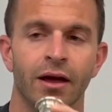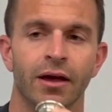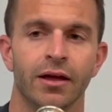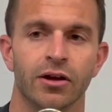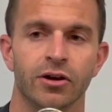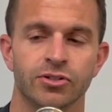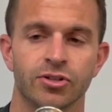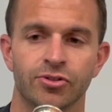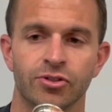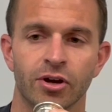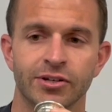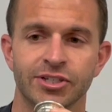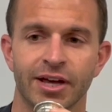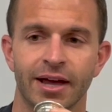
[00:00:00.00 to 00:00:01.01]
Here's the
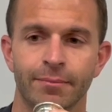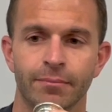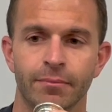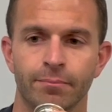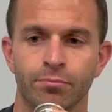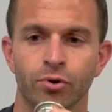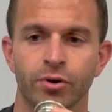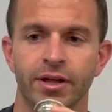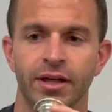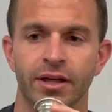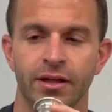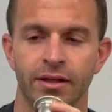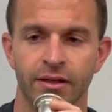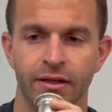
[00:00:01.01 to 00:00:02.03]
third time,
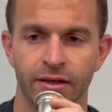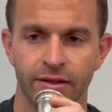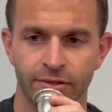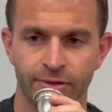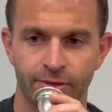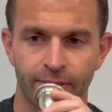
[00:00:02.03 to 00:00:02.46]
breathe.